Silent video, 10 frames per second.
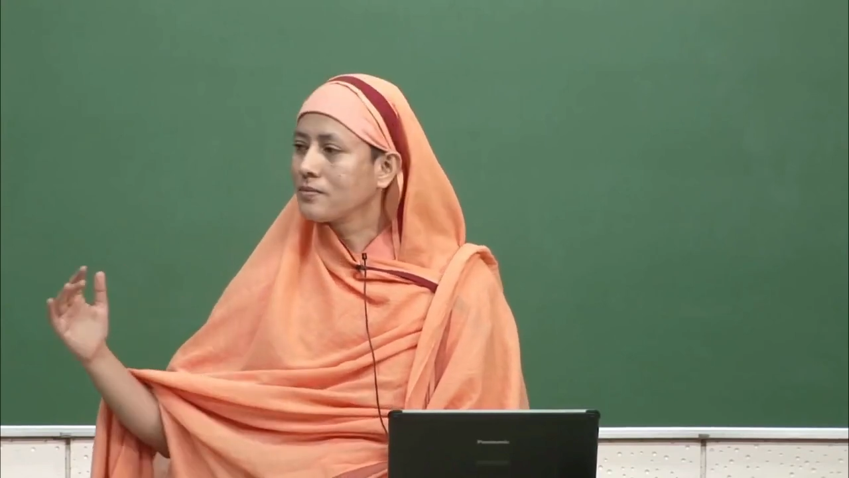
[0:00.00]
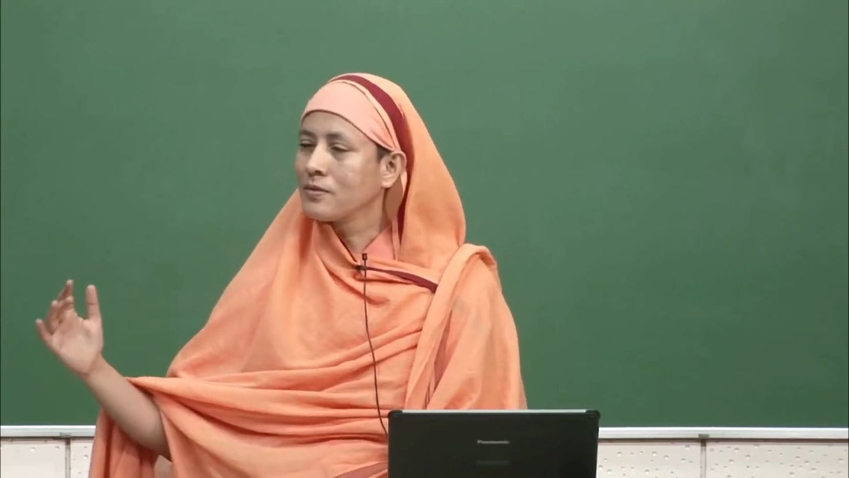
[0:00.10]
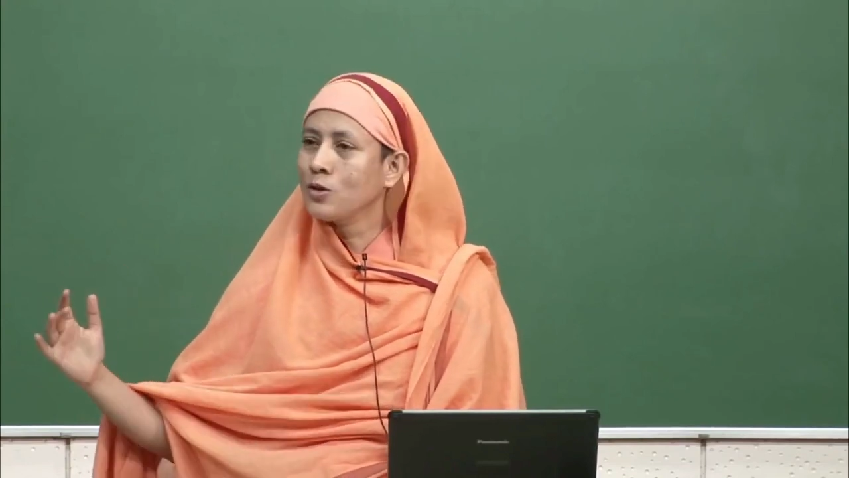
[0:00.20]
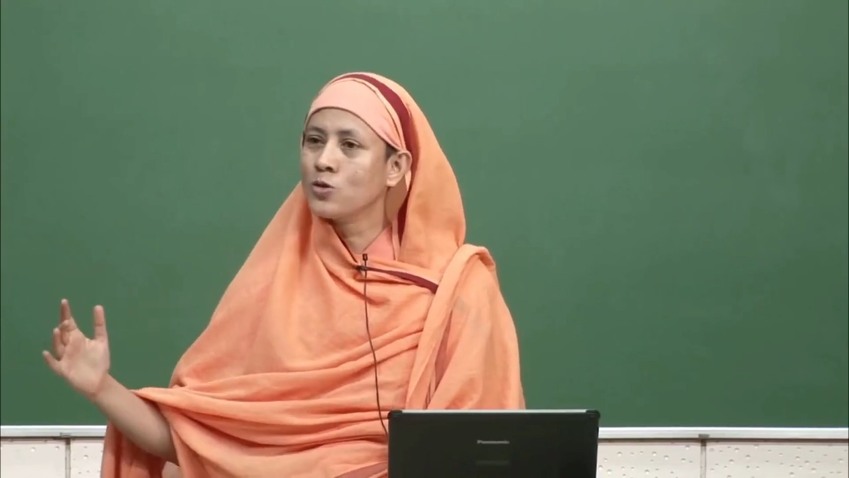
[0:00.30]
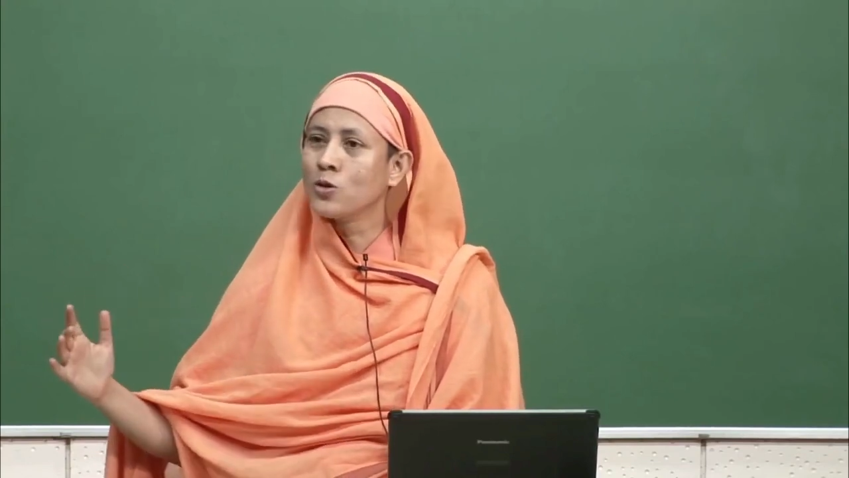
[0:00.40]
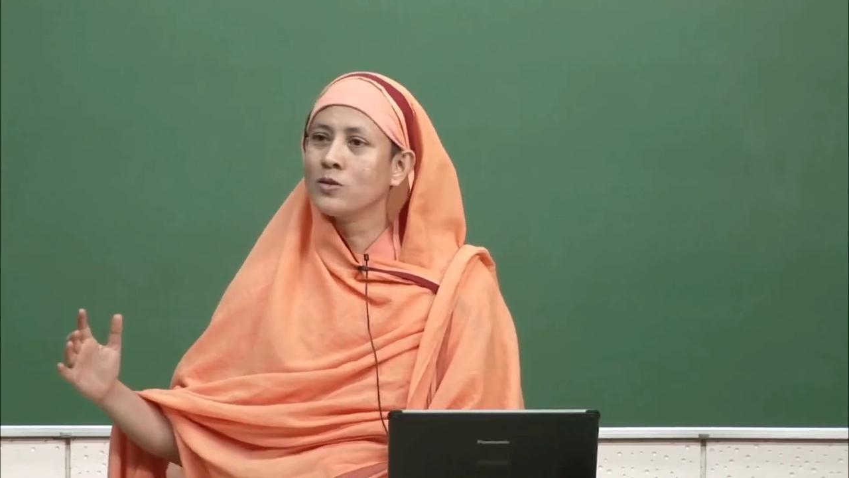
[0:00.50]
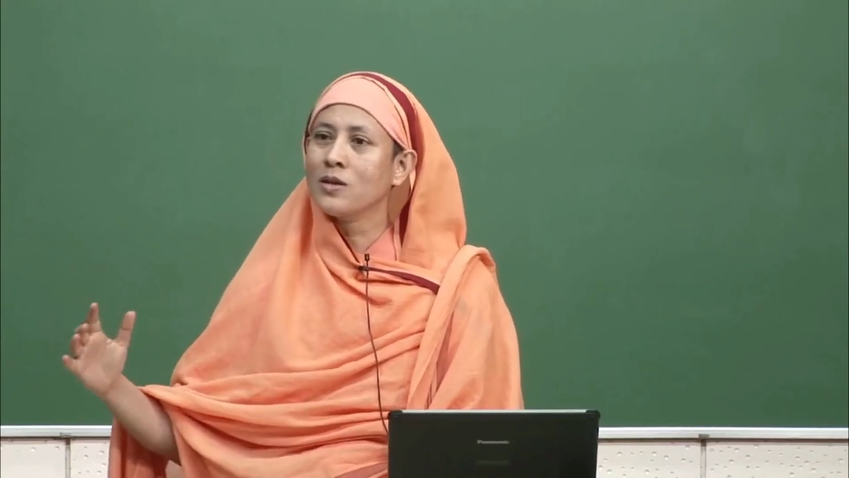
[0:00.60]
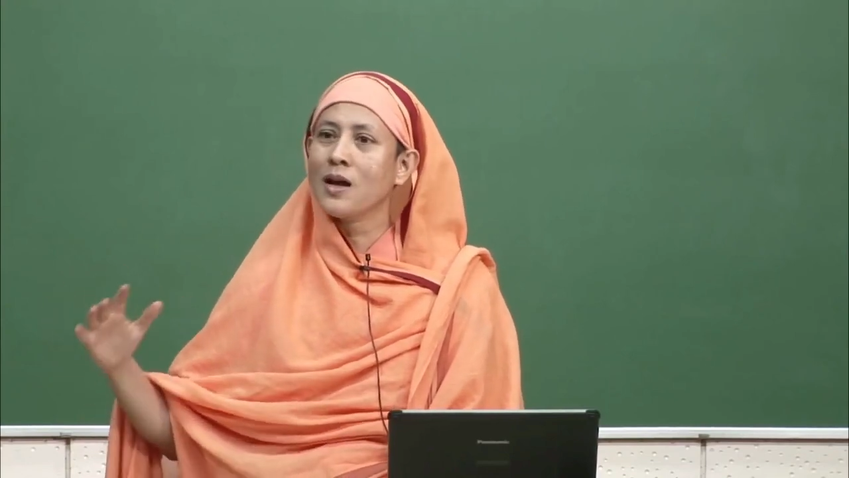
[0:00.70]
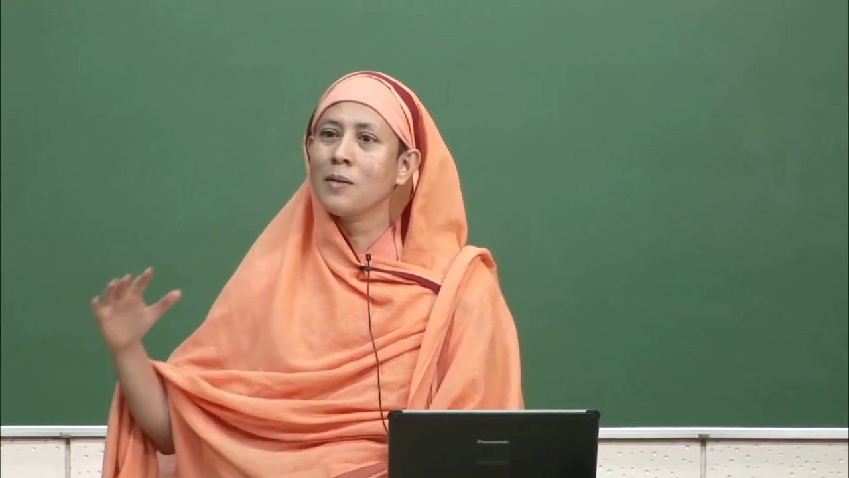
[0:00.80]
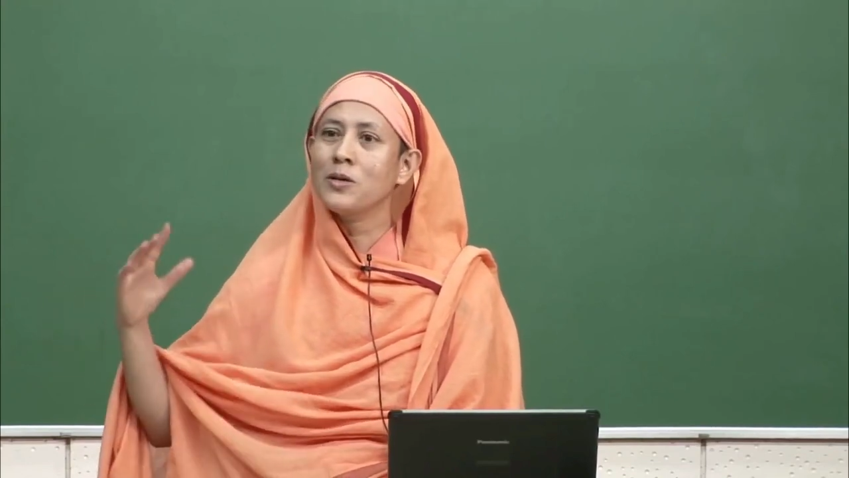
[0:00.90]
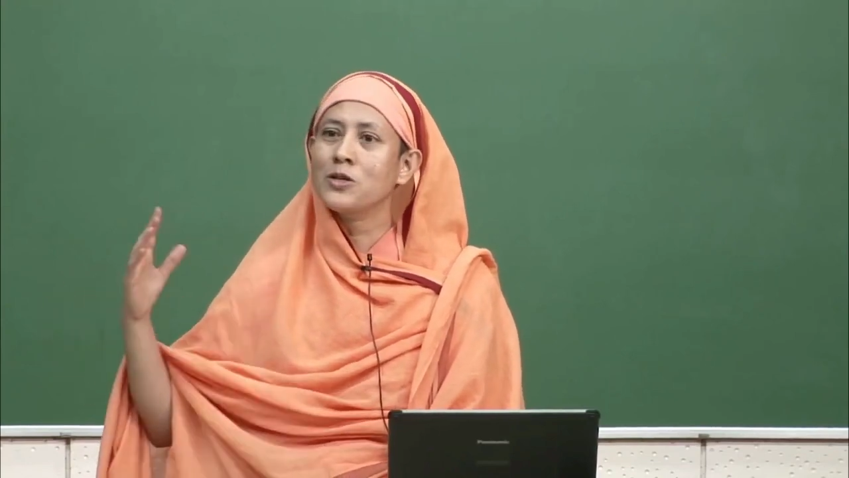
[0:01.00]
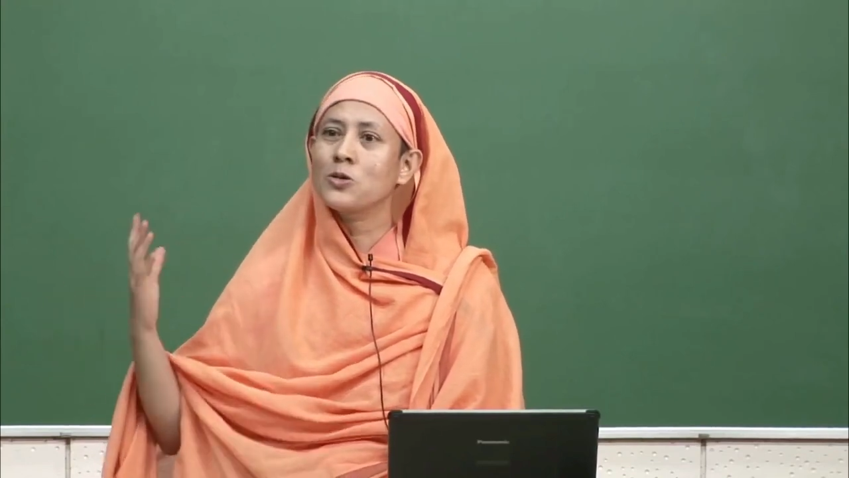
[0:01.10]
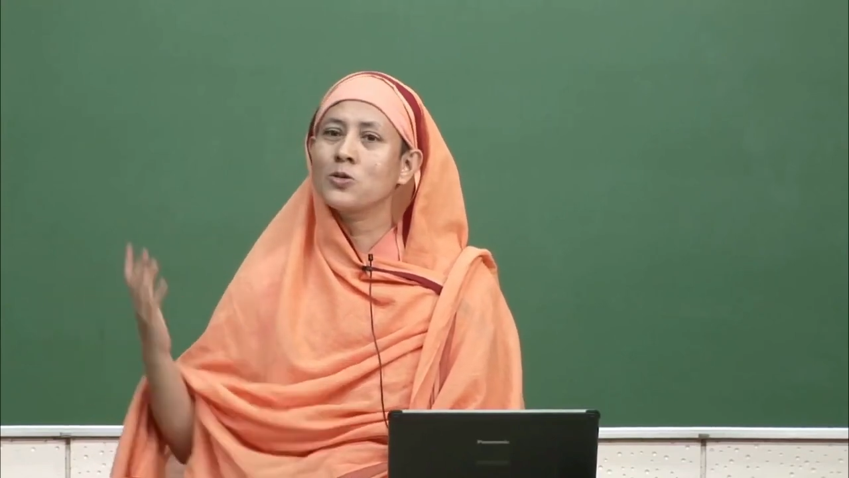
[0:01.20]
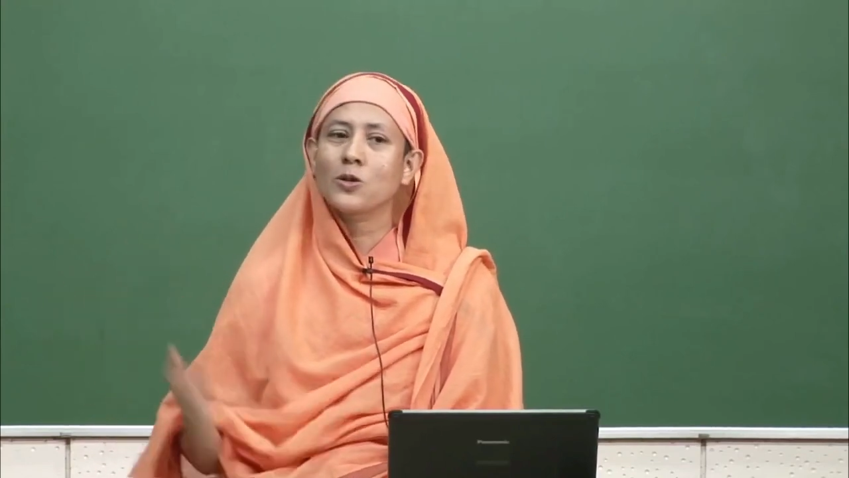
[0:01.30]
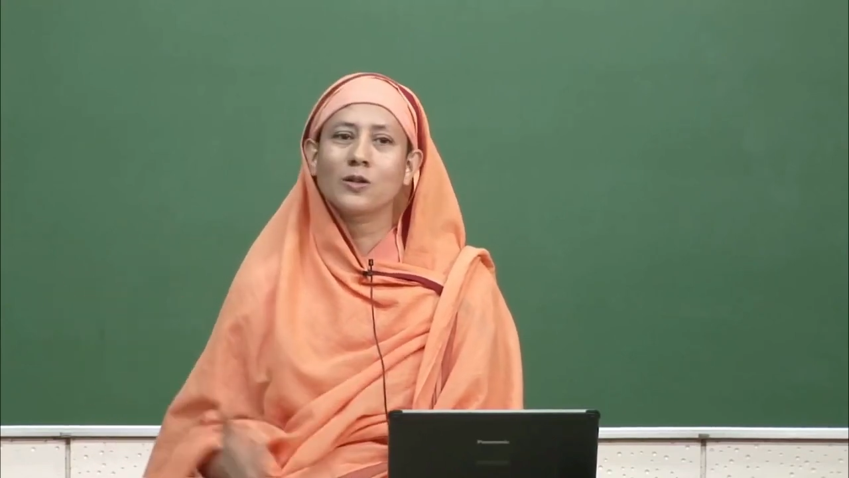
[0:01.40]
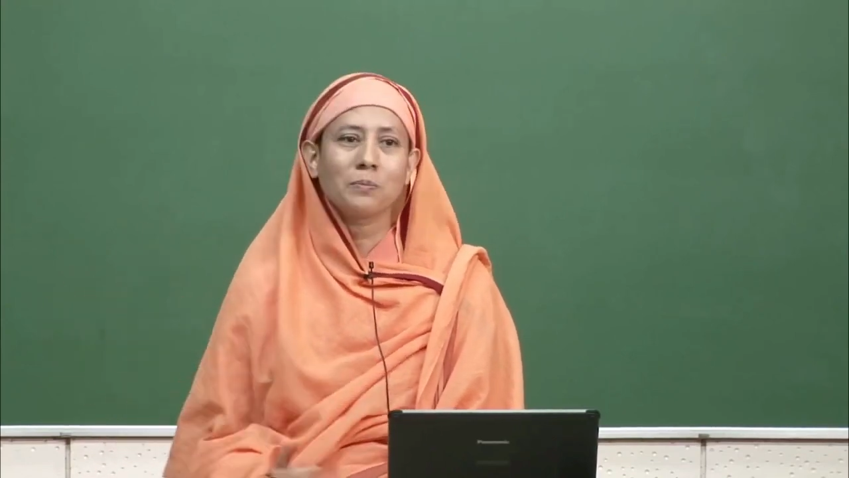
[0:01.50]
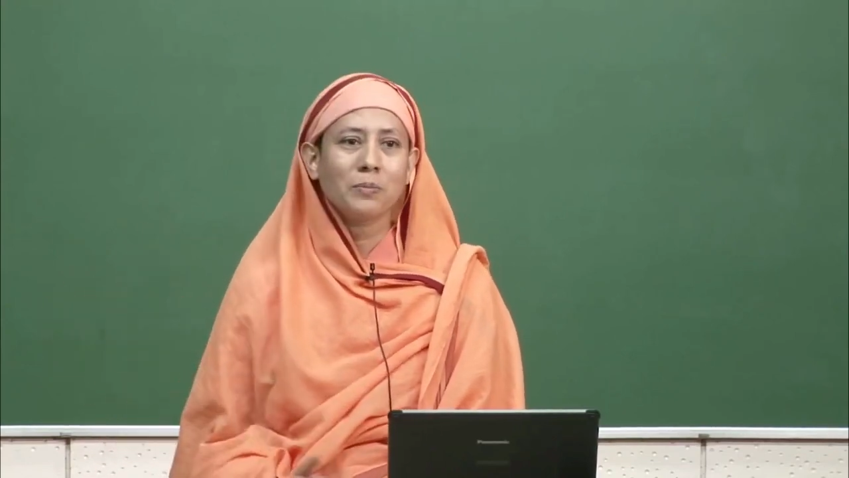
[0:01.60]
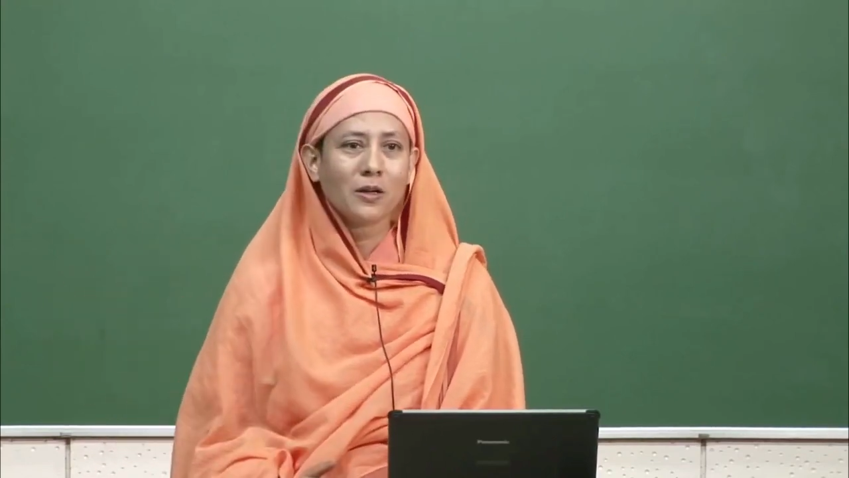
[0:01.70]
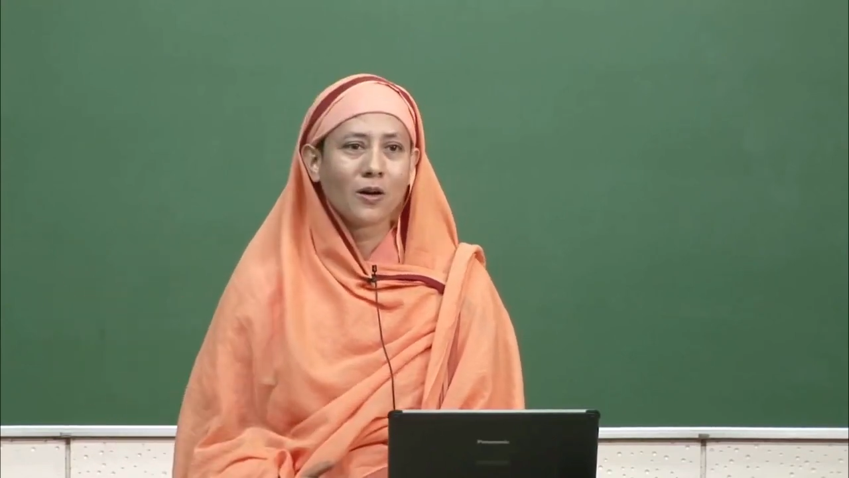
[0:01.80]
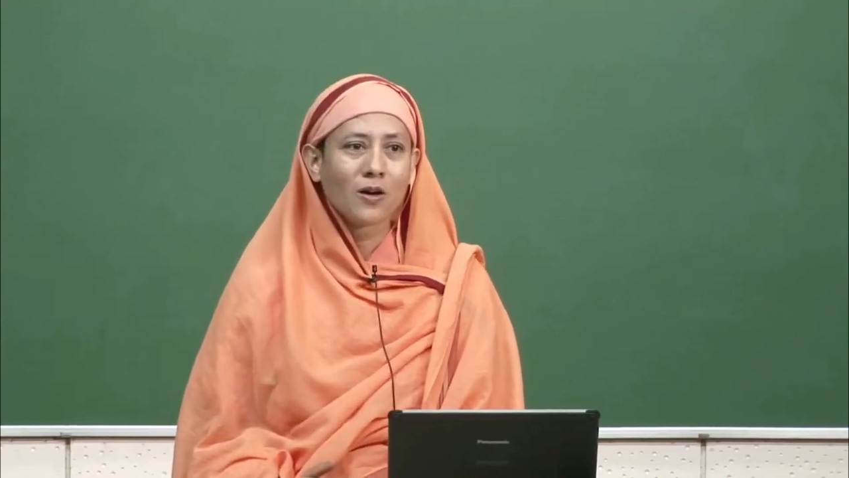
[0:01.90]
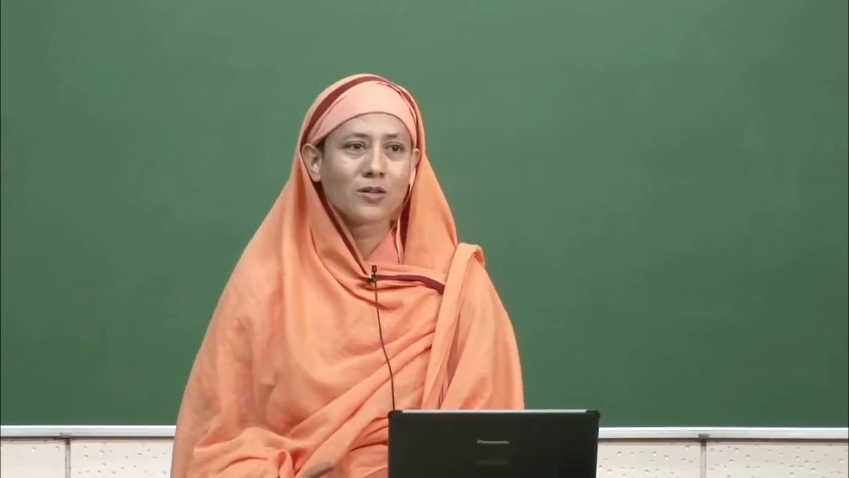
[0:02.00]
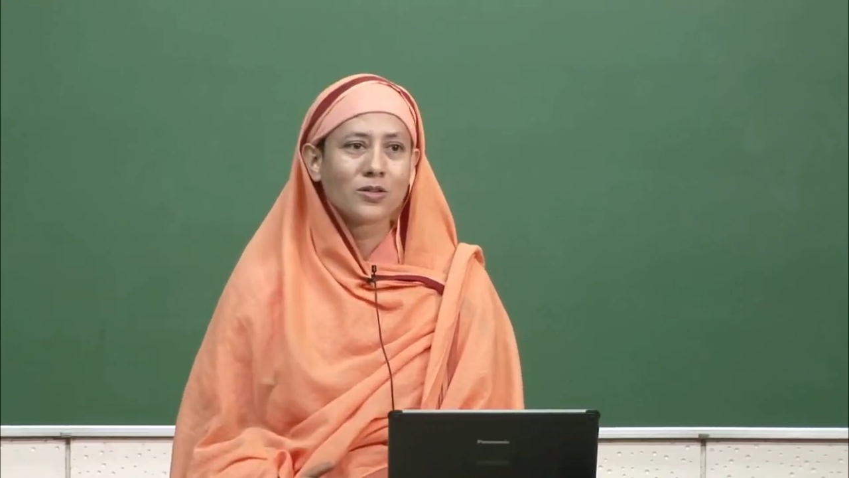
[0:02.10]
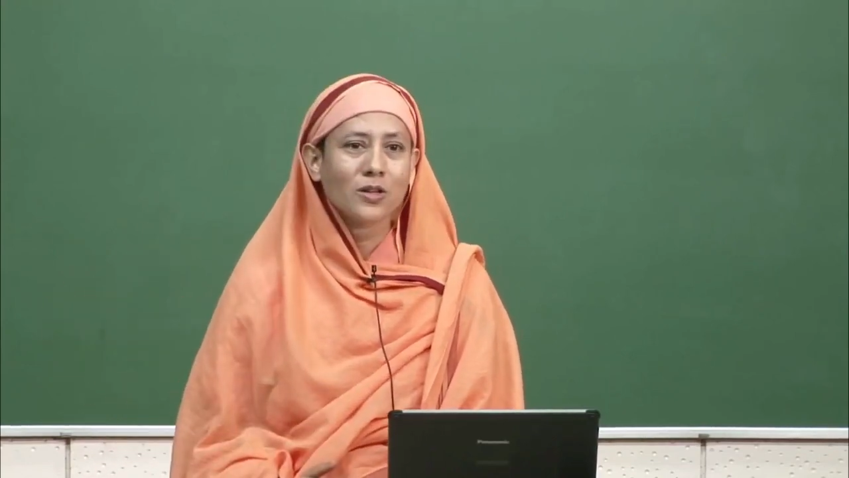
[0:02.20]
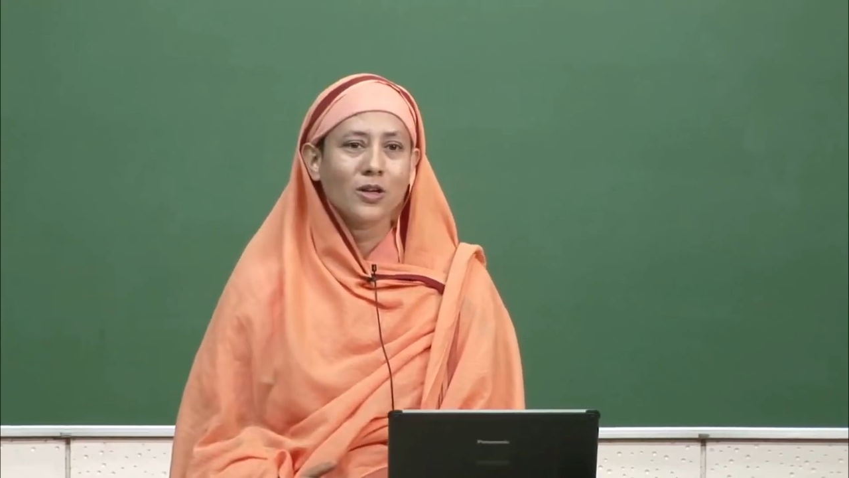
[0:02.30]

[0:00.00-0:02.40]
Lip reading: You saw the rabbits, you saw the peacocks,